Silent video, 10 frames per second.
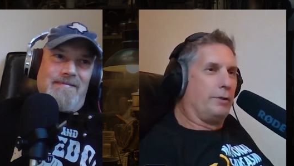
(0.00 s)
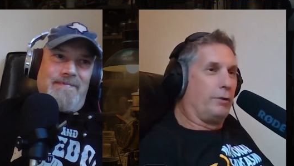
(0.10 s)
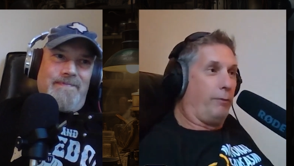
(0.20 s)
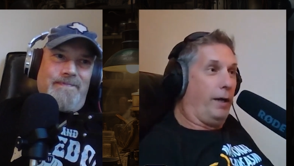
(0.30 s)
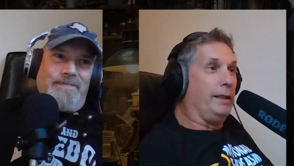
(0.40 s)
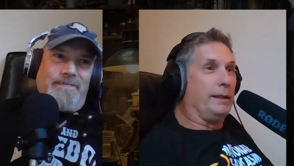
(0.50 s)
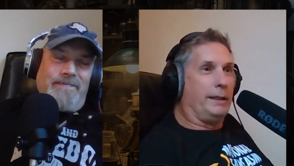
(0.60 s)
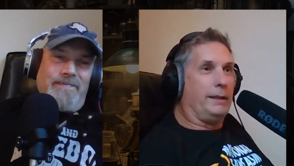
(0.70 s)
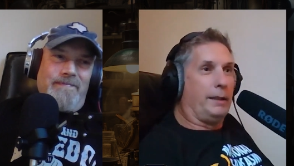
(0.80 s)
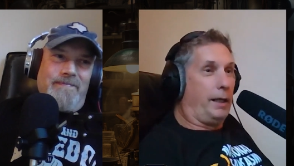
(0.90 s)
Speaker 1: So
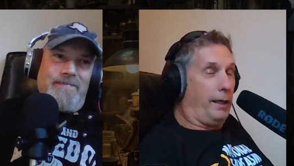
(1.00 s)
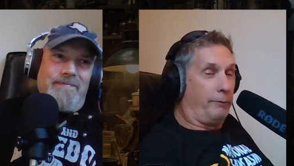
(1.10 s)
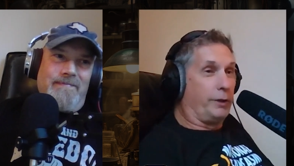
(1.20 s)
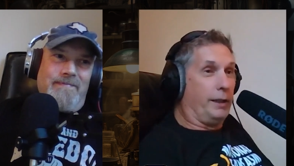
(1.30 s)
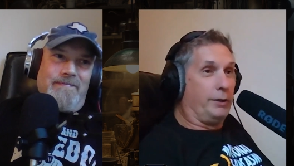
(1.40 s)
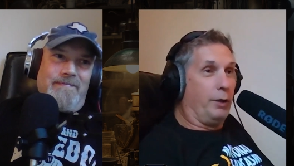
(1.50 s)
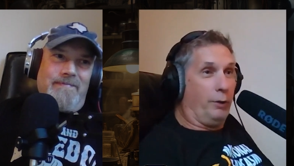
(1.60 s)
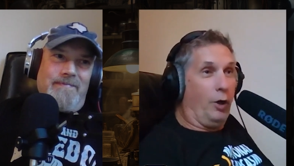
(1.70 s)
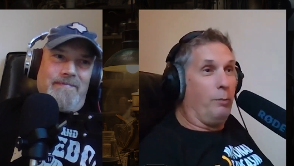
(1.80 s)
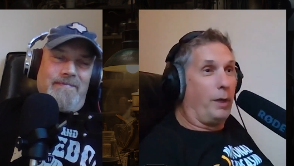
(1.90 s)
finally, after getting towed
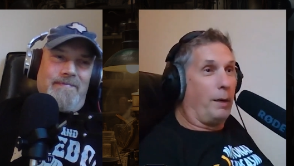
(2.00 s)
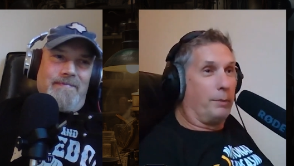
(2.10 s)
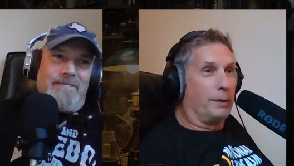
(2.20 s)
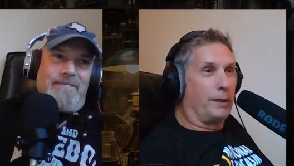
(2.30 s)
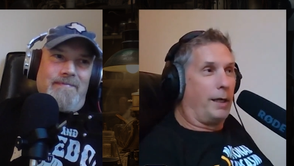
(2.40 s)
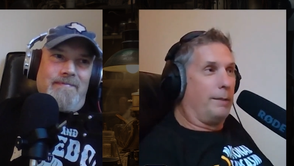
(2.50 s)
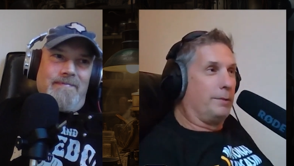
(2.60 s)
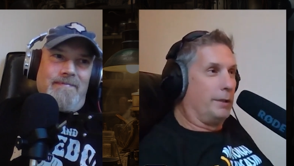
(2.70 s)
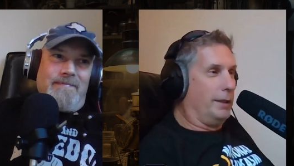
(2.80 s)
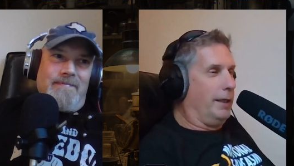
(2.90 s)
home a couple of
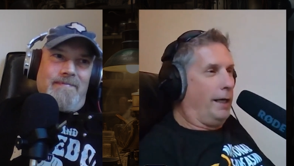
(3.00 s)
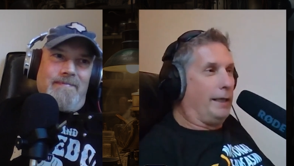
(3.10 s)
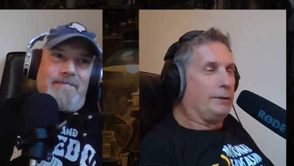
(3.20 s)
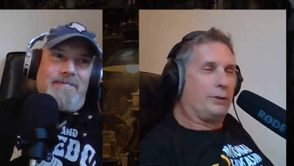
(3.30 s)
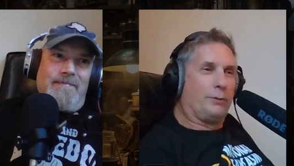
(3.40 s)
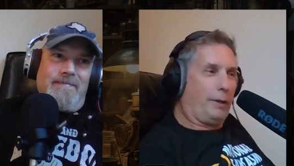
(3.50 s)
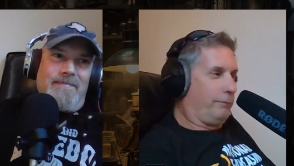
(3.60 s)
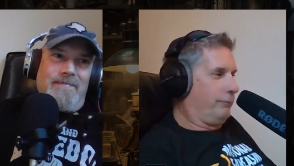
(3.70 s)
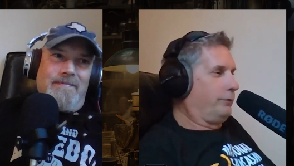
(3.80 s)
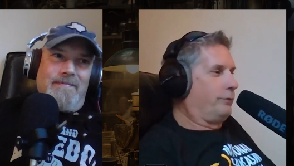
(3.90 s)
times, I, I
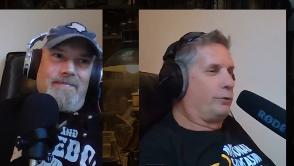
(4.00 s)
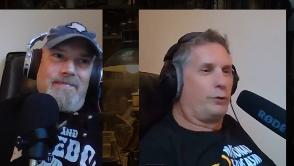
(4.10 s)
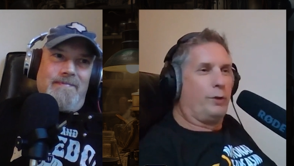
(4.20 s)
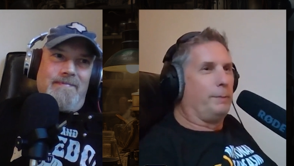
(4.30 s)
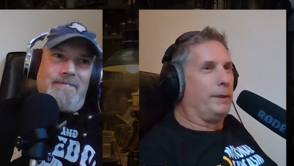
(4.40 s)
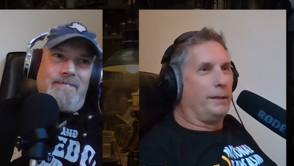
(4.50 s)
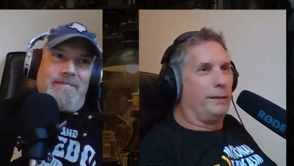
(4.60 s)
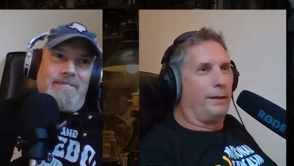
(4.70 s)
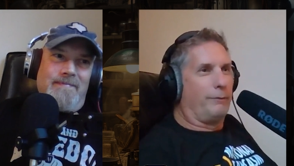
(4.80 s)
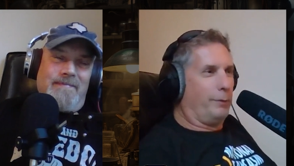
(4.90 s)
stripped it.
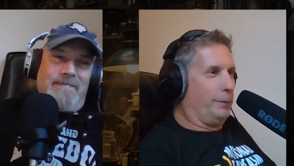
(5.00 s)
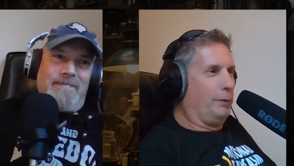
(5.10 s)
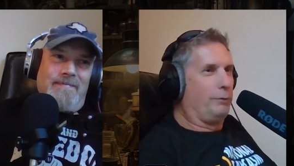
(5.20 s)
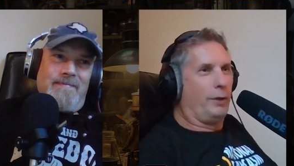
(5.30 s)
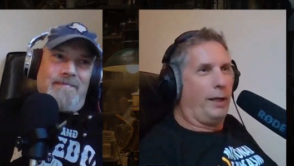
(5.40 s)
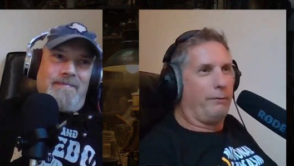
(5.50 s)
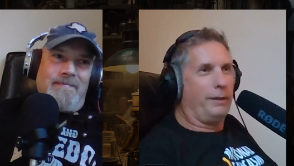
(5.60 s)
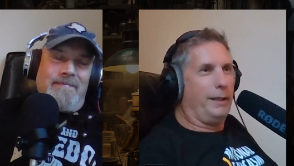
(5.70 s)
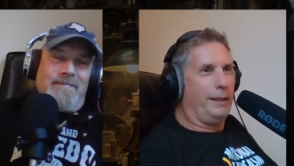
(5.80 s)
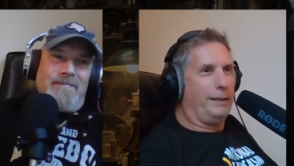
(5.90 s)
I removed
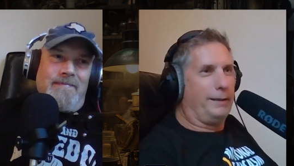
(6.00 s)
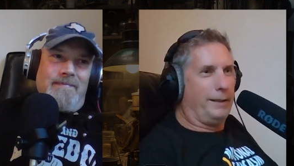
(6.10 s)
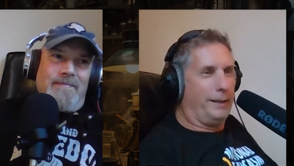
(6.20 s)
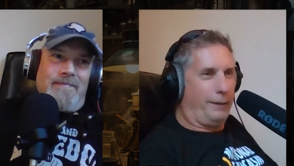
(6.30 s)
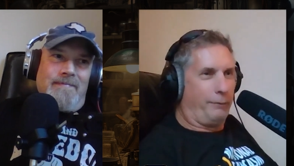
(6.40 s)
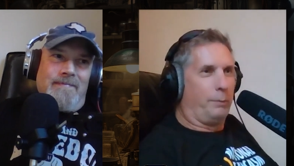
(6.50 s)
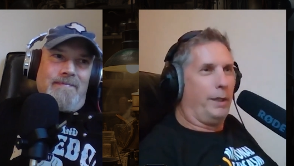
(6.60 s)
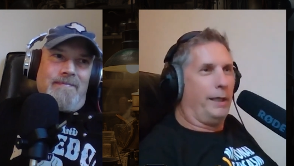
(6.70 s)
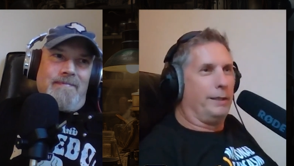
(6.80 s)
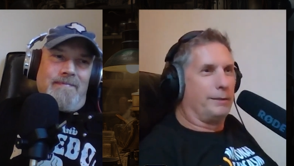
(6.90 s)
everything that I
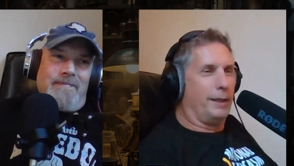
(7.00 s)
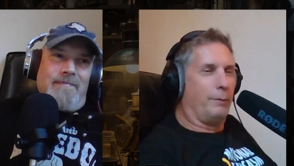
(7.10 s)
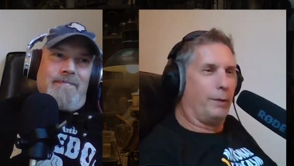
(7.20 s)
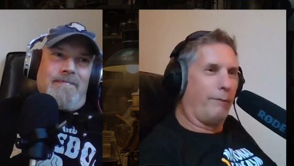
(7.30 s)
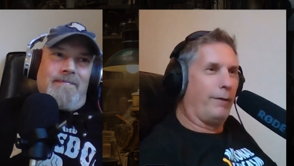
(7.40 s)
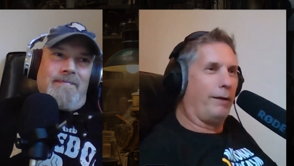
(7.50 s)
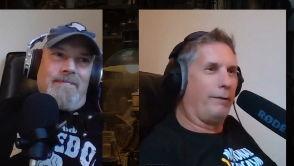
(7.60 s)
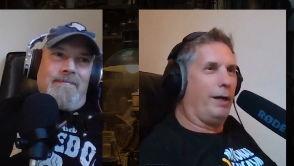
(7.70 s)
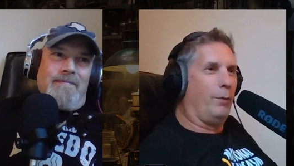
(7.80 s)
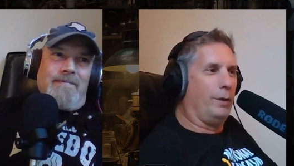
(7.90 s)
replaced, and what I found
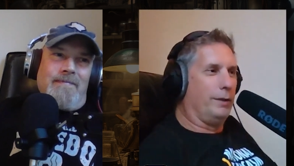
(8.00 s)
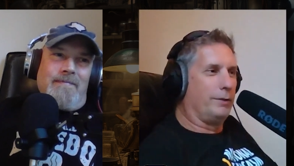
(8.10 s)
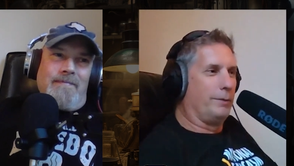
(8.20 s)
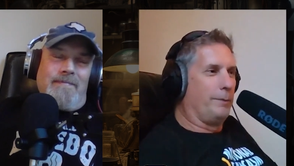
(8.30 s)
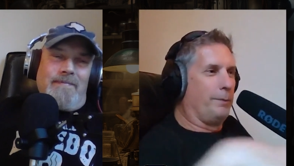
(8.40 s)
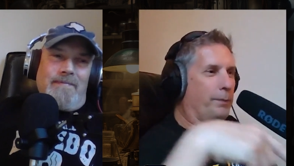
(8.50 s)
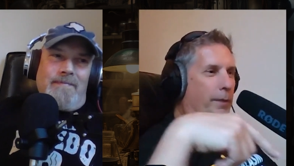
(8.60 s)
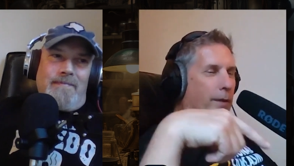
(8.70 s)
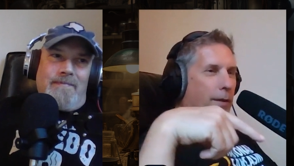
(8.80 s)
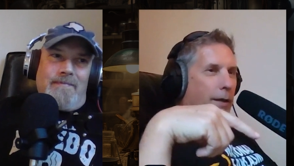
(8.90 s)
out was,
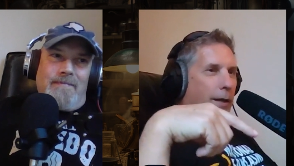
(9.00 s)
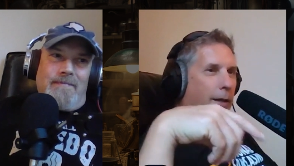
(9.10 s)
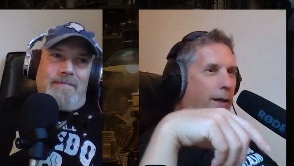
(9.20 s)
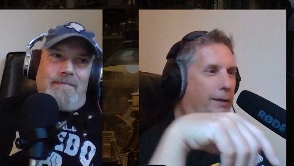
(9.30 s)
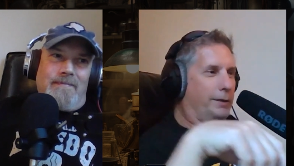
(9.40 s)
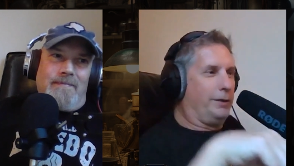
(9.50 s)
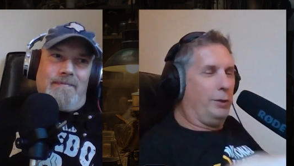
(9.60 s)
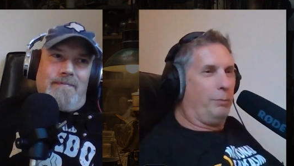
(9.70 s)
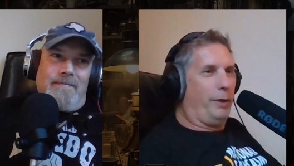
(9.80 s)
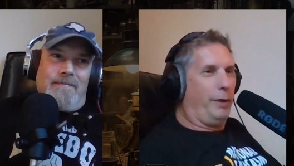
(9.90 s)
I got steel
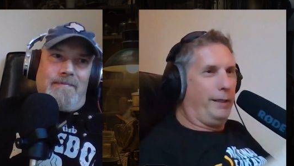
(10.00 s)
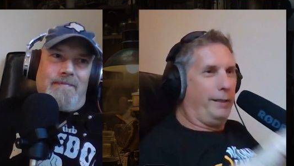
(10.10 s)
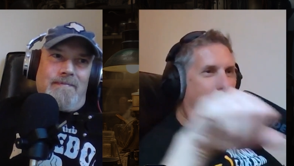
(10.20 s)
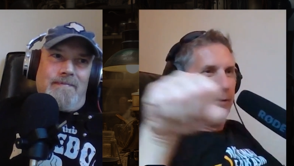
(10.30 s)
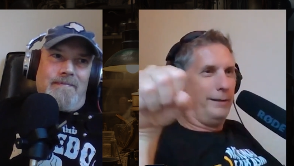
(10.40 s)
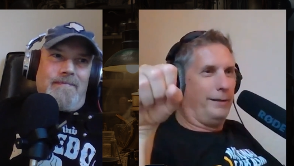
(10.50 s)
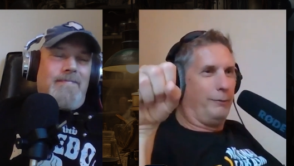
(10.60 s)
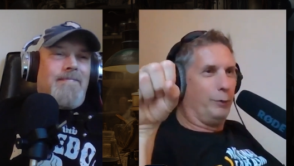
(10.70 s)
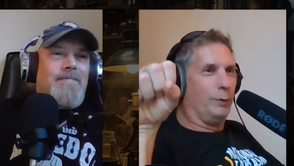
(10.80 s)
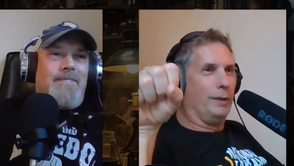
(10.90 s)
braided uh,
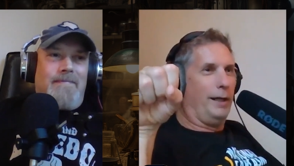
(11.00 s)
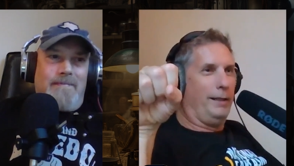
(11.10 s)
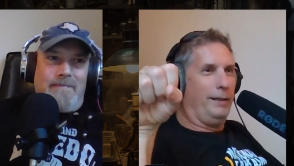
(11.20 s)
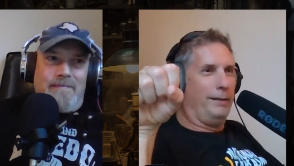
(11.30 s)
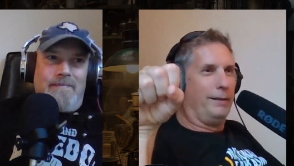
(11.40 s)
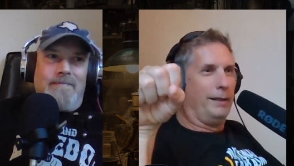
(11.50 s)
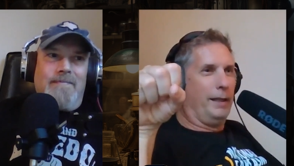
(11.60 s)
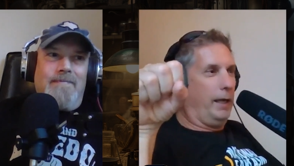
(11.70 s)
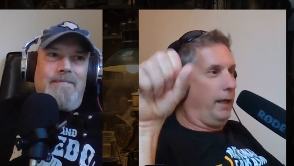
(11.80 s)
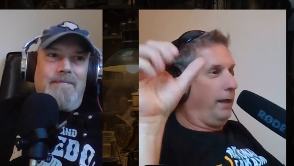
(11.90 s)
fuel line. Mm-hmm.
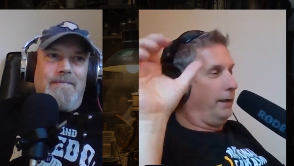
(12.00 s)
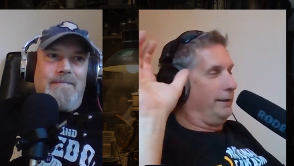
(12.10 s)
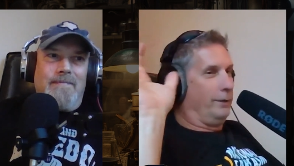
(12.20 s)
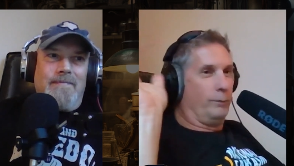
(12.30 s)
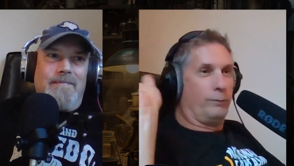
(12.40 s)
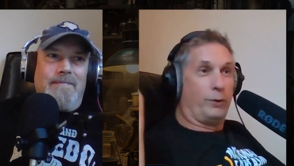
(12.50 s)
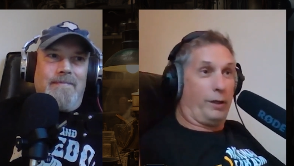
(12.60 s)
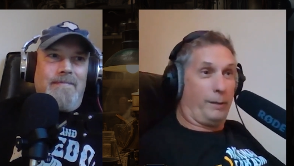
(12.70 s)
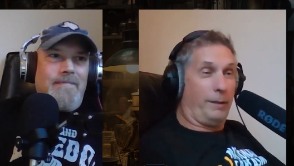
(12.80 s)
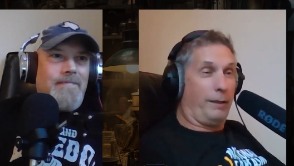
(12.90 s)
I,
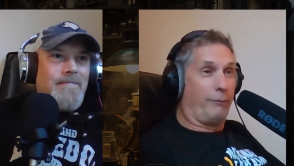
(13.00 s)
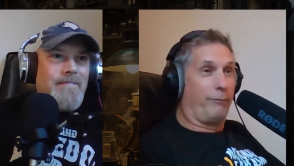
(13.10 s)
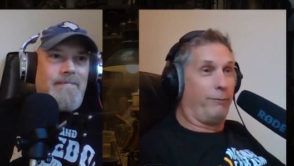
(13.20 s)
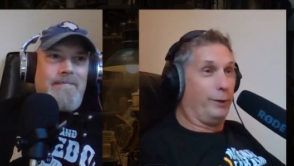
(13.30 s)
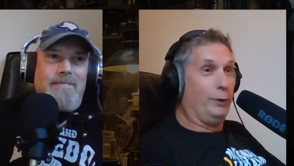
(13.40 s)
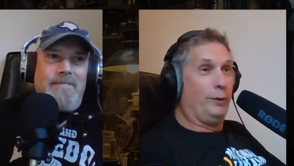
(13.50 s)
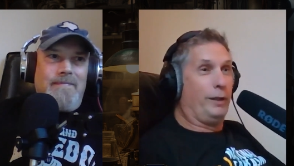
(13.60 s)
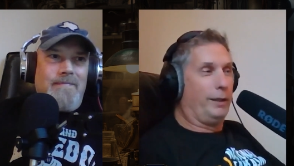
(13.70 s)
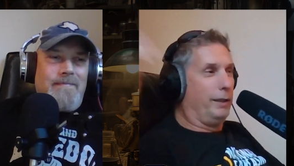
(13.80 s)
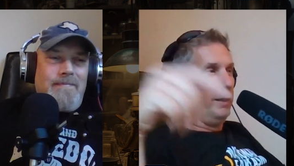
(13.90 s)
talk about a
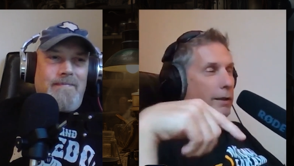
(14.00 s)
fluke